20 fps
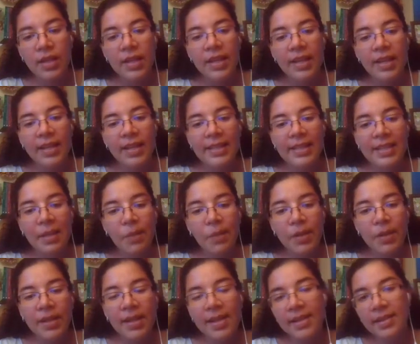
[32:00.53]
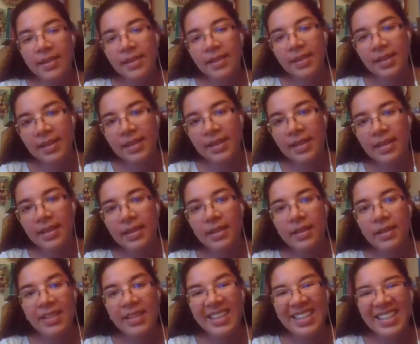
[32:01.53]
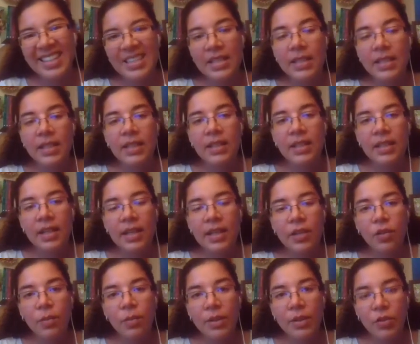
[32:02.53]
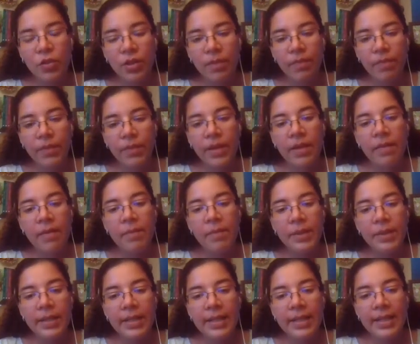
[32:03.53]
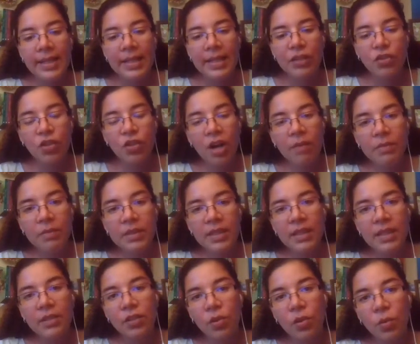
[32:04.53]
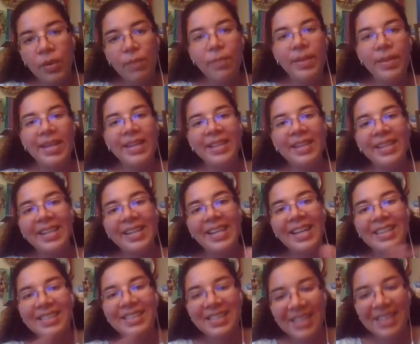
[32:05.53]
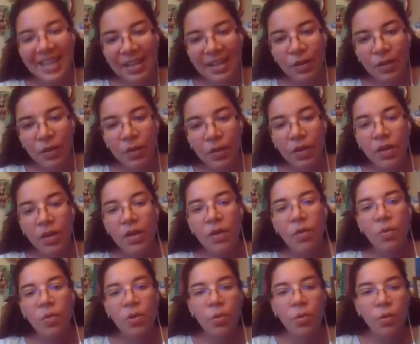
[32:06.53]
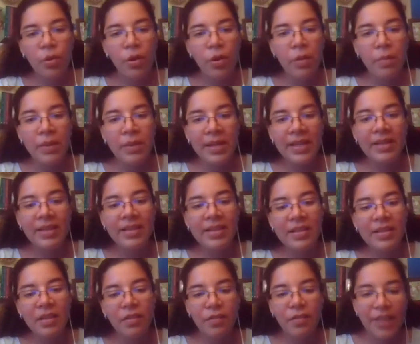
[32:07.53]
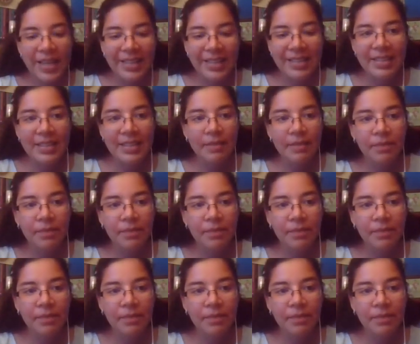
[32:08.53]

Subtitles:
and that's keeping that thickened endometrium. But again, that drops, and so we begin the next cycle where we'll repeat these events.